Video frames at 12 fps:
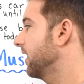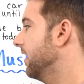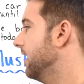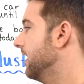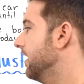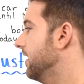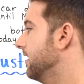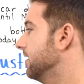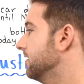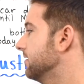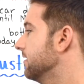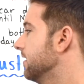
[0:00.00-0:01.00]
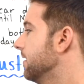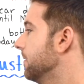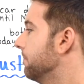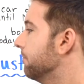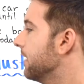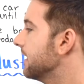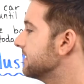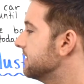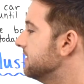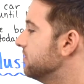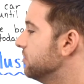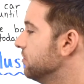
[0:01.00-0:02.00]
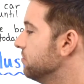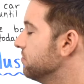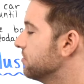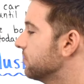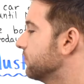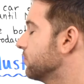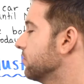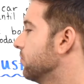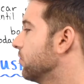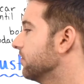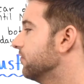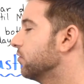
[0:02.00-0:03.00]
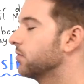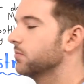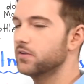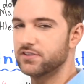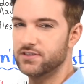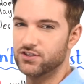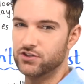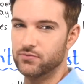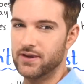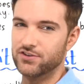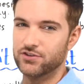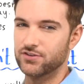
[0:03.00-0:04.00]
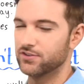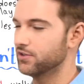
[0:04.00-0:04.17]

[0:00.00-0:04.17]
and must is used for more formal situations.